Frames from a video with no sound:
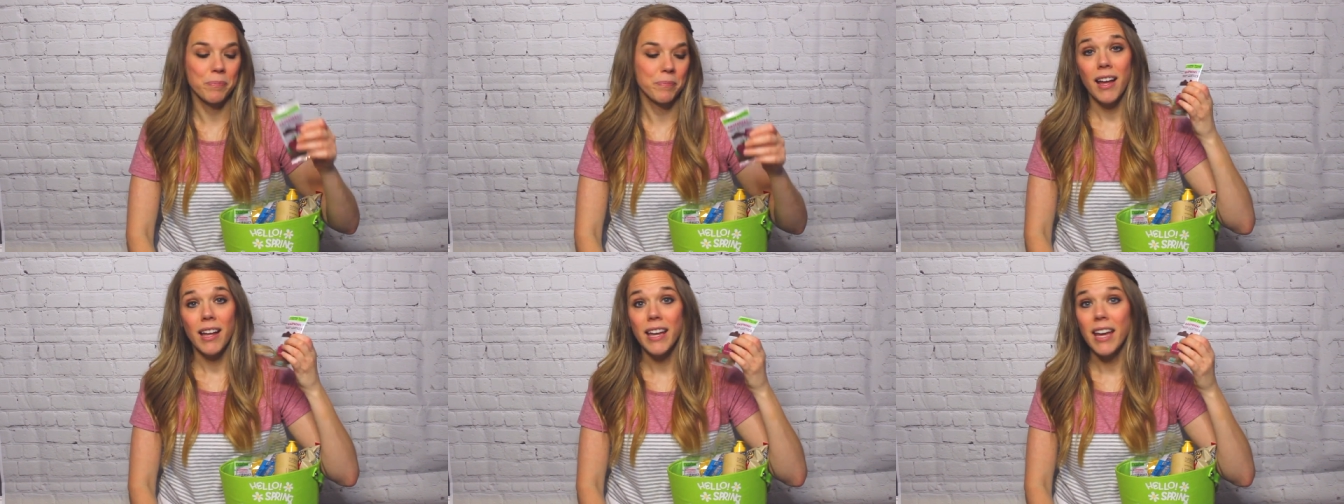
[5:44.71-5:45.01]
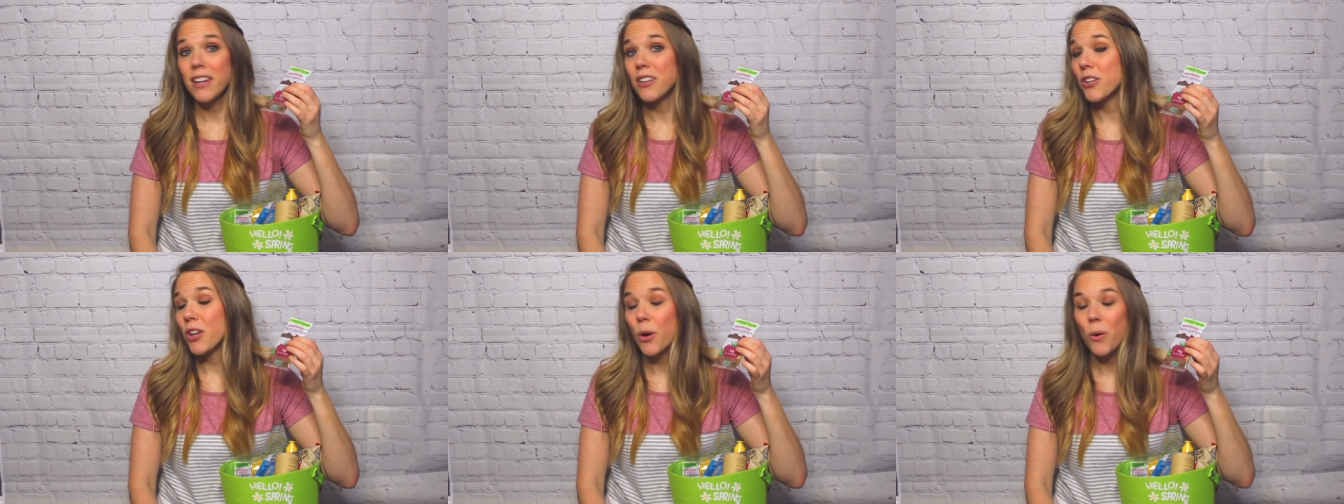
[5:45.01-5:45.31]

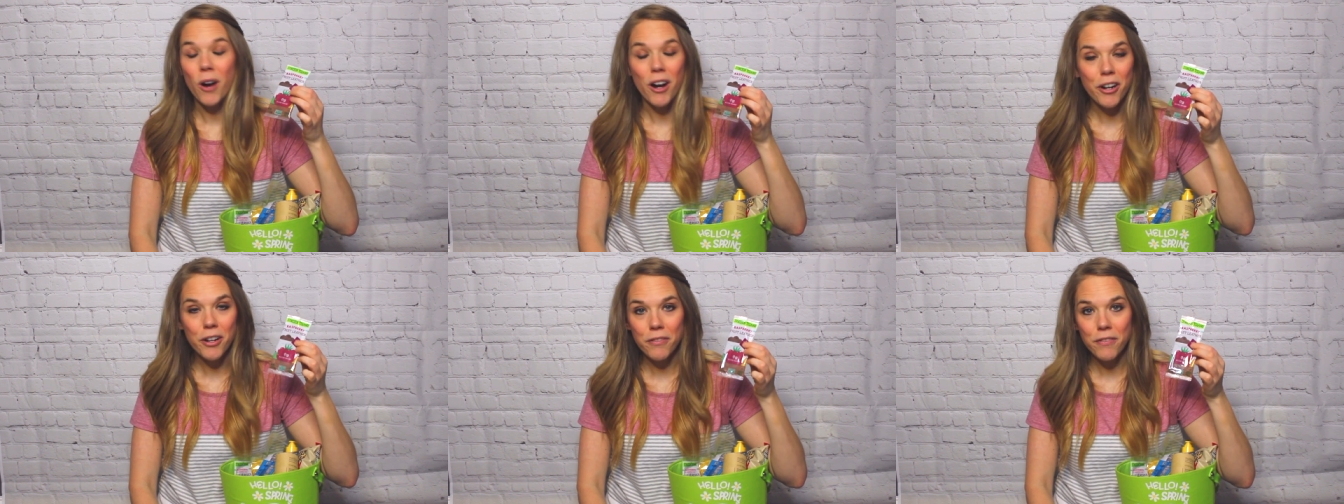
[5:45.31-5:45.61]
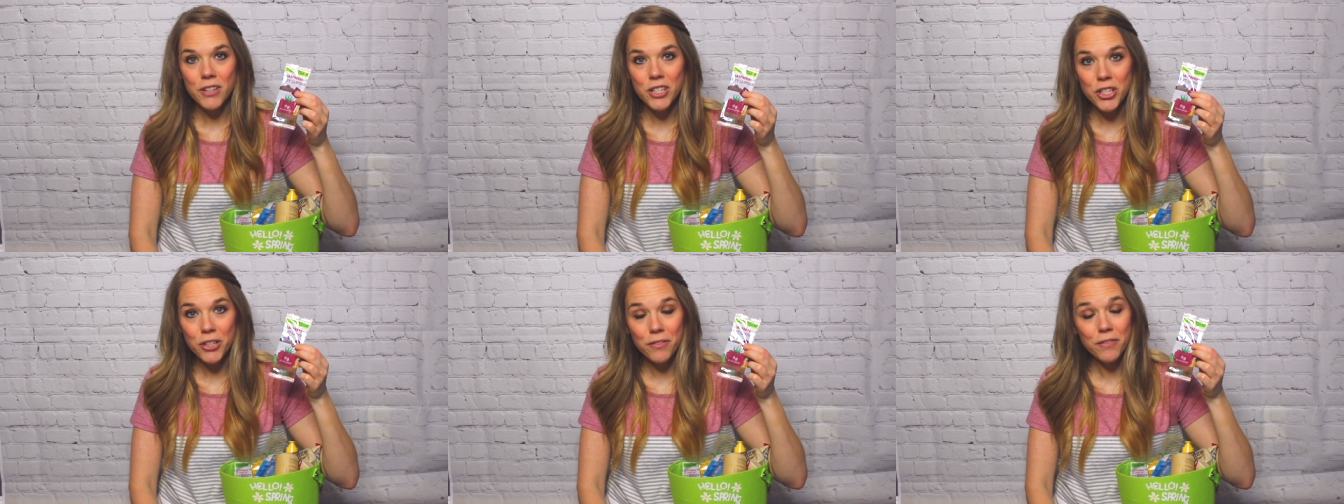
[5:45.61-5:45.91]
Again, no
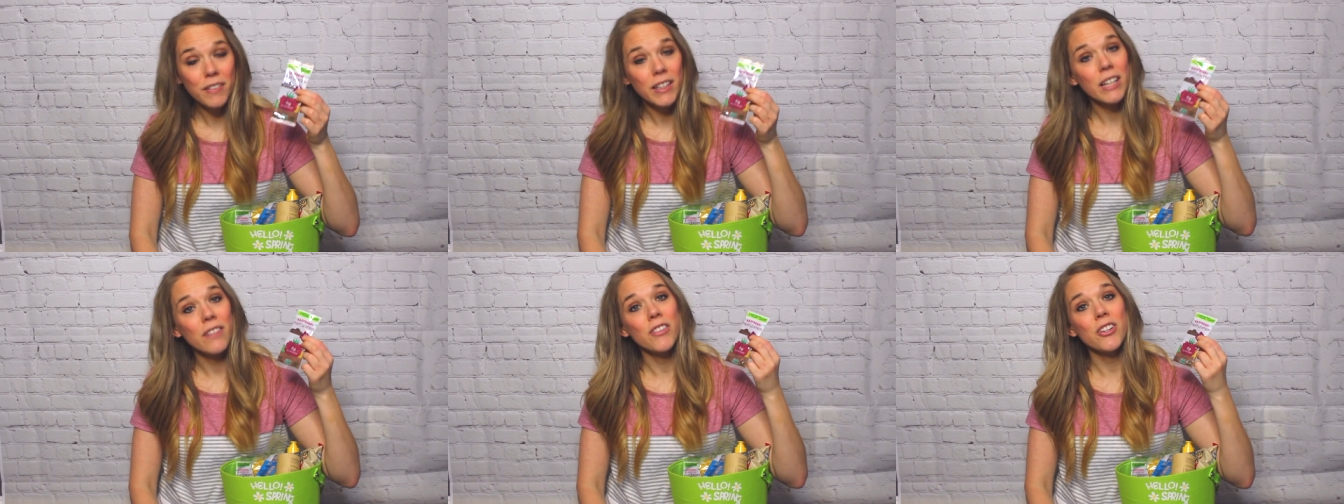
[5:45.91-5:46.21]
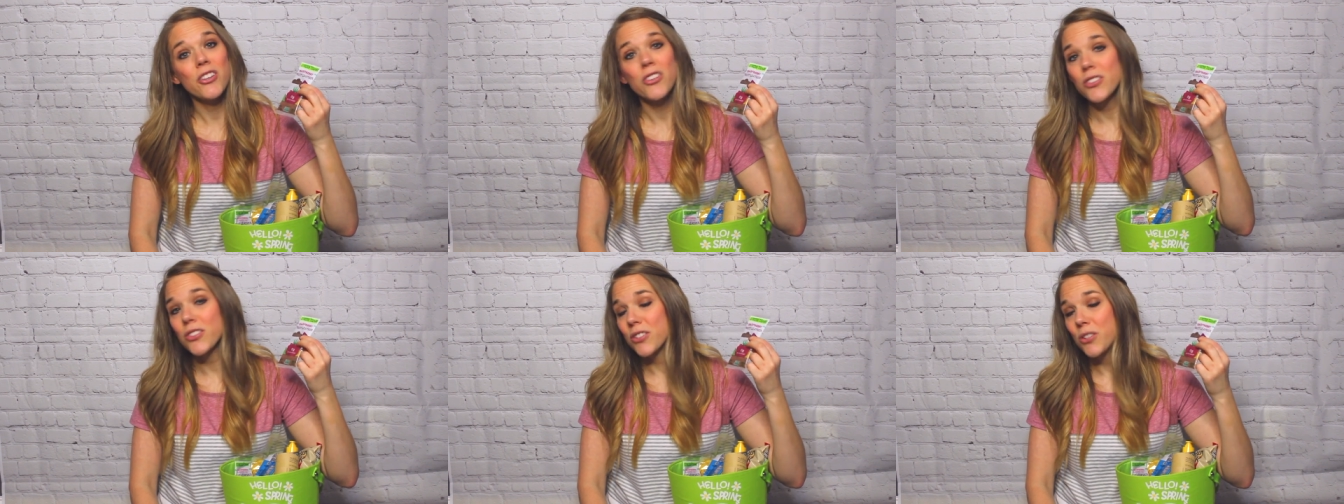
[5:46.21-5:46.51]
artificial
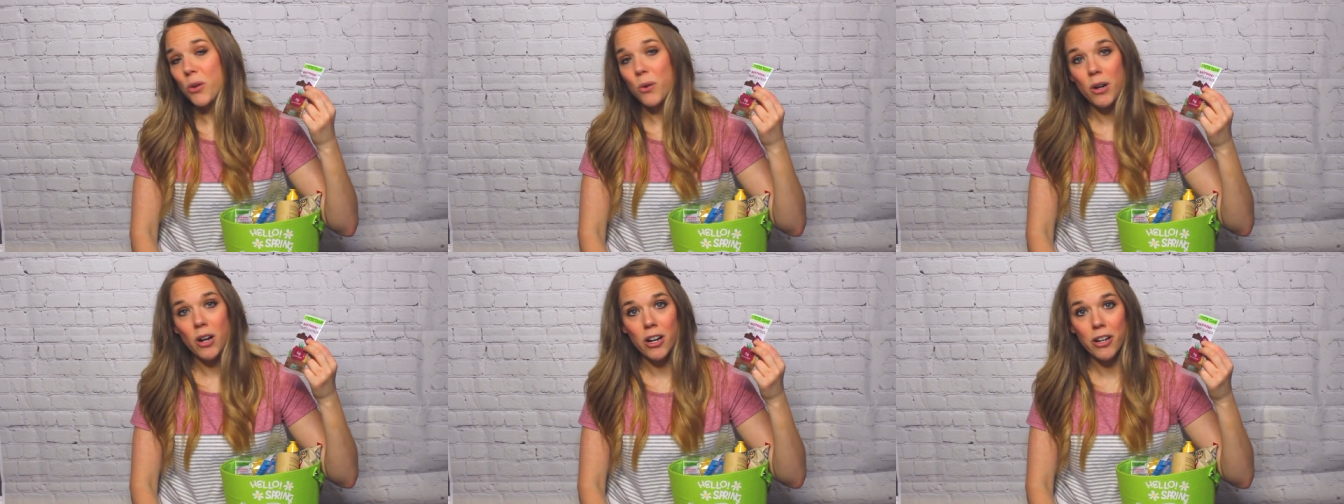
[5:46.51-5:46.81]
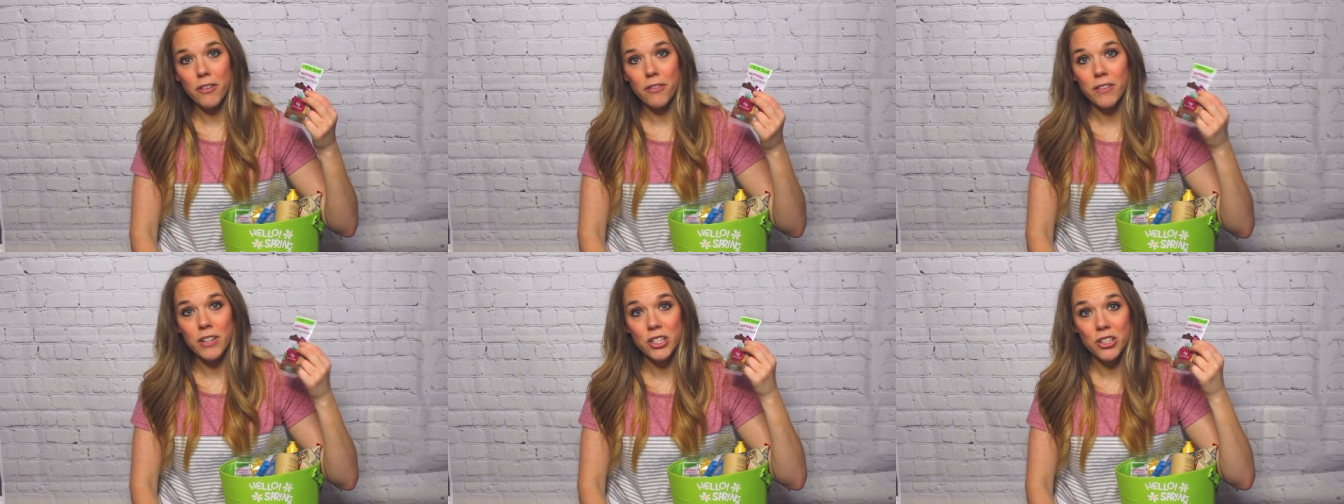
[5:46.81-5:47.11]
flavors, no
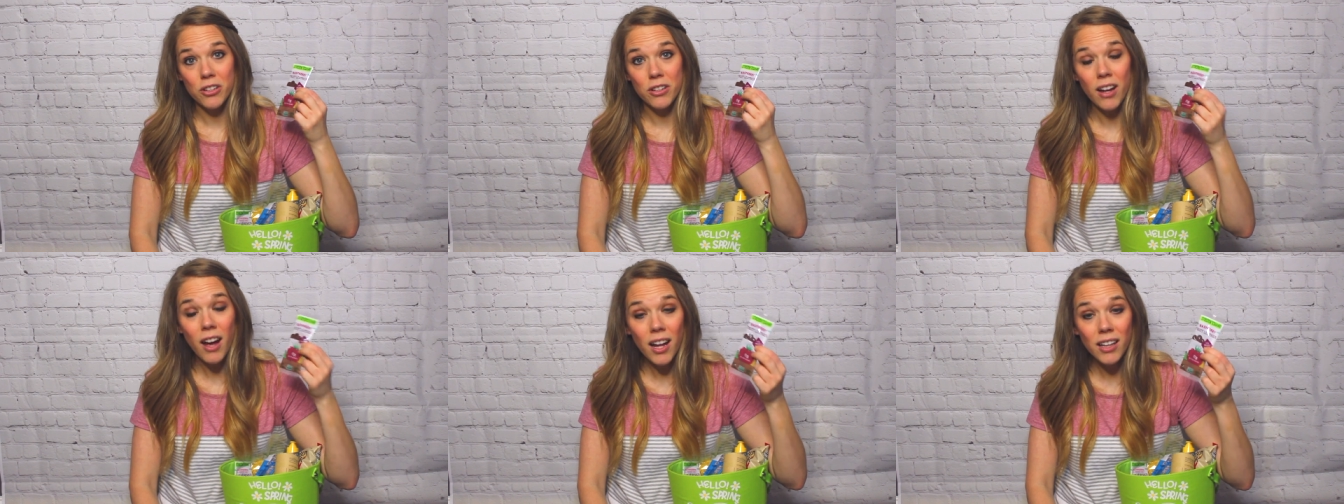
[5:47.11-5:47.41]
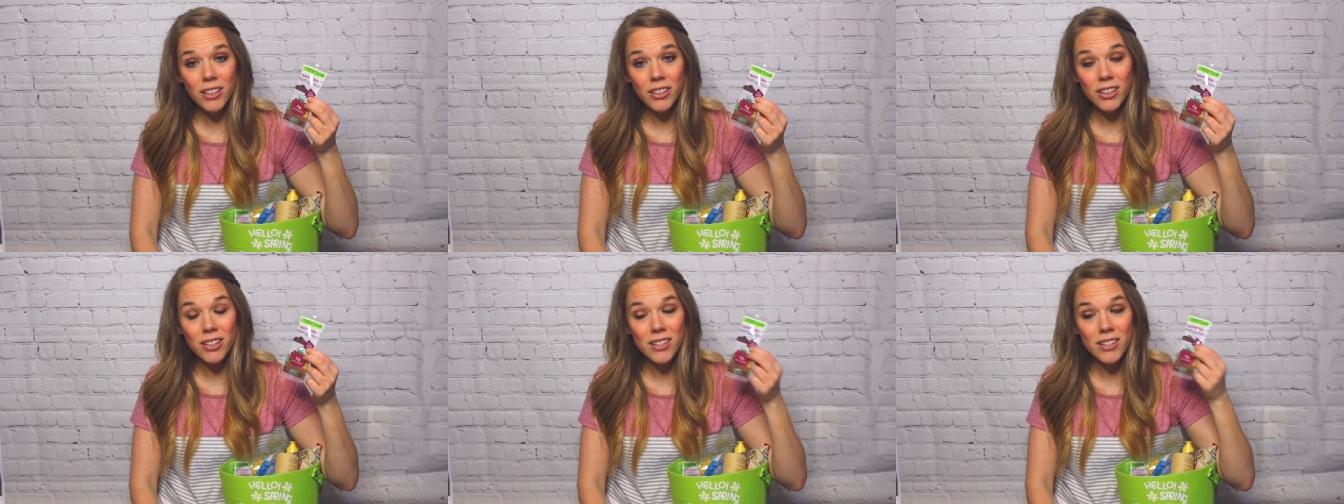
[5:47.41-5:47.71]
artificial
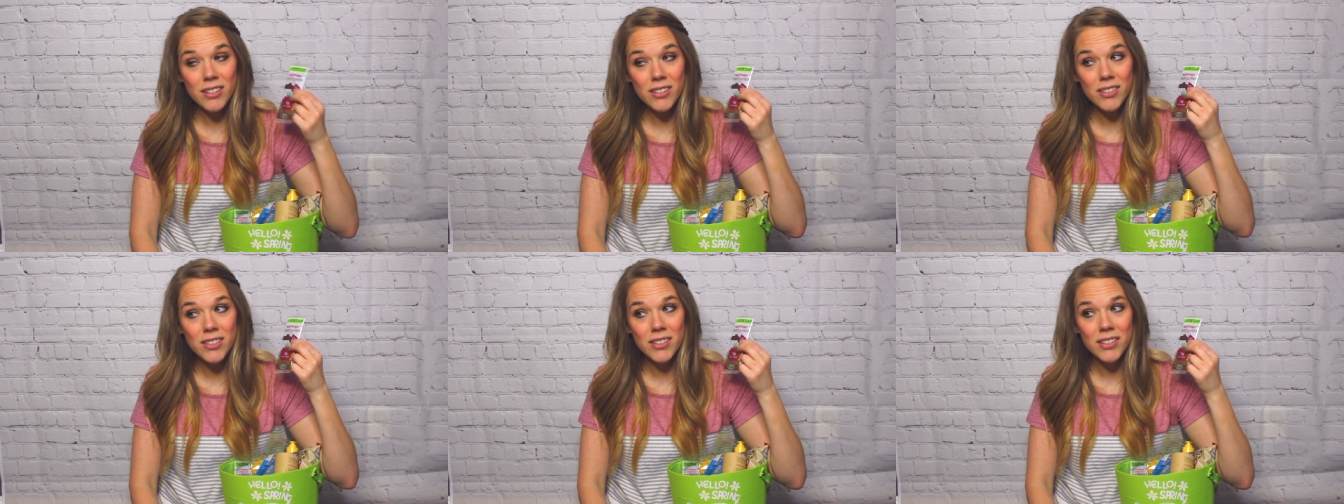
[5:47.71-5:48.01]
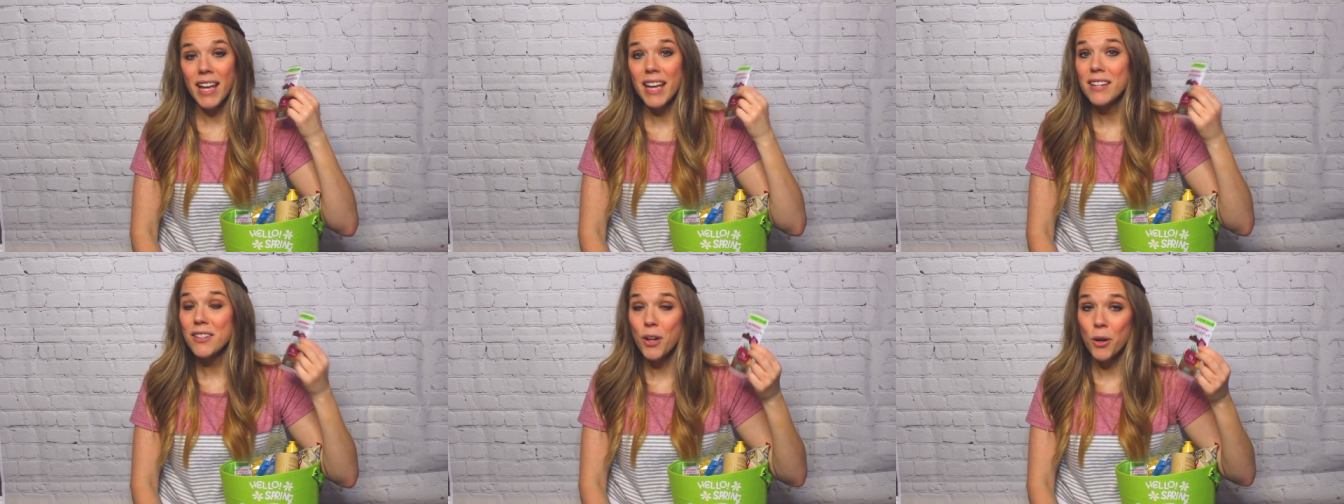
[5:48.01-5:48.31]
colors,
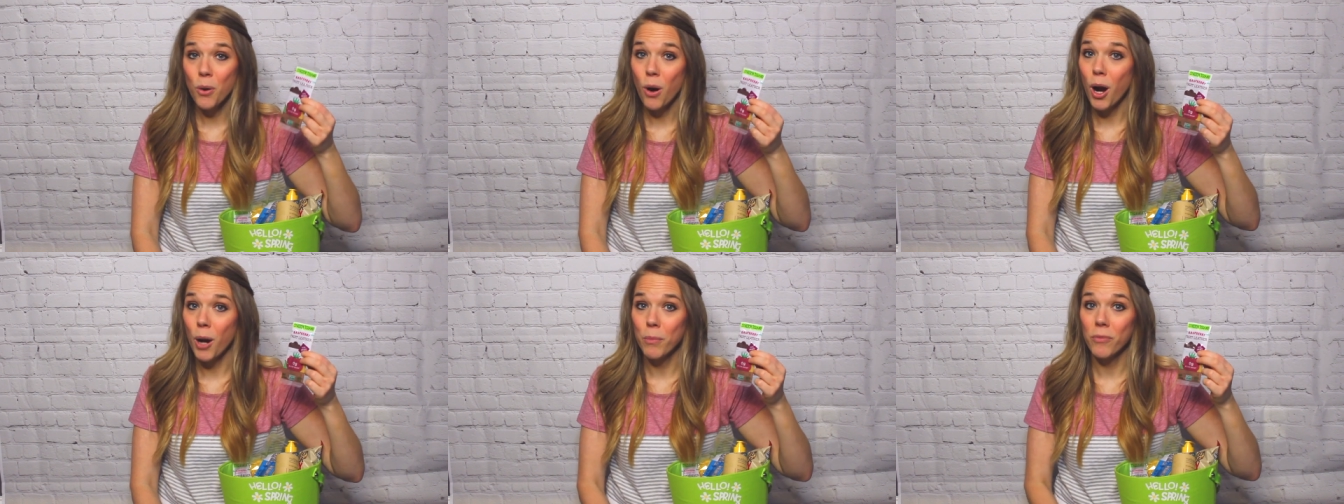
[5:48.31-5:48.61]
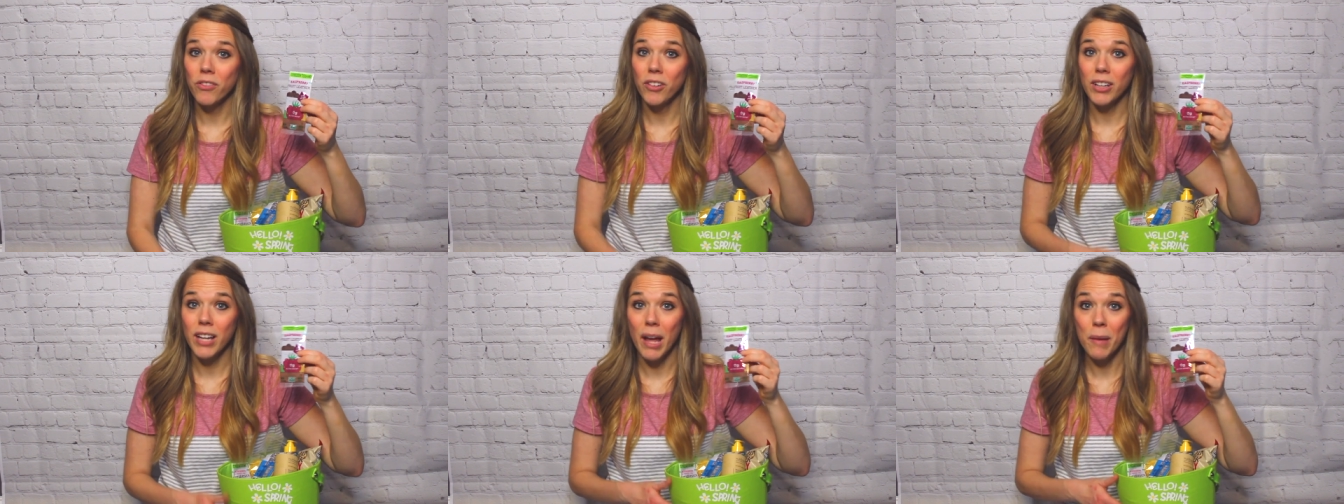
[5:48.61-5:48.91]
and no
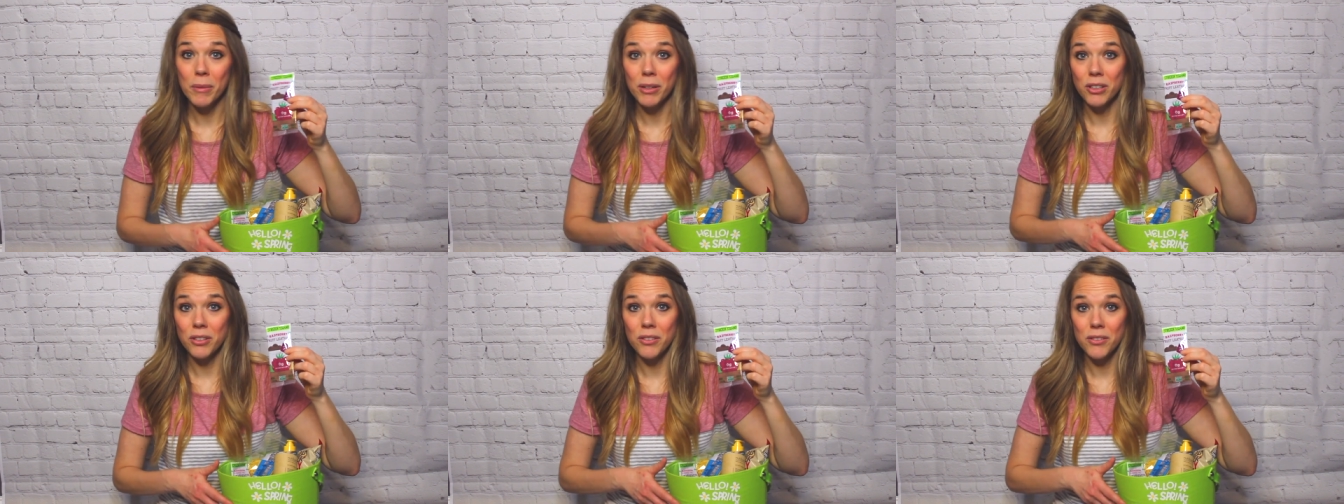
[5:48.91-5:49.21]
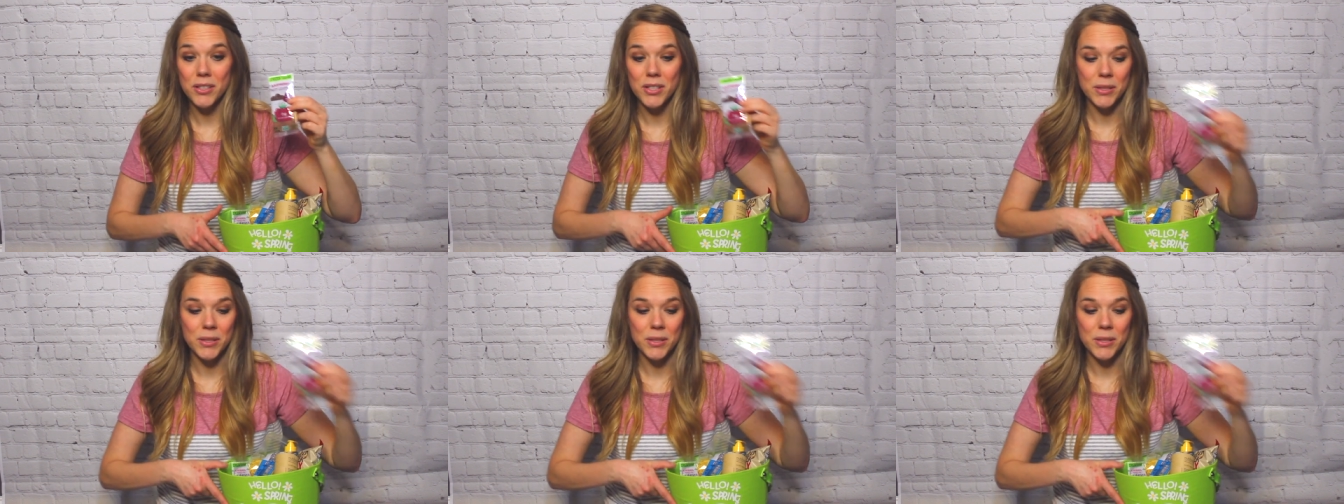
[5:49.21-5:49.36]
harmful chemicals.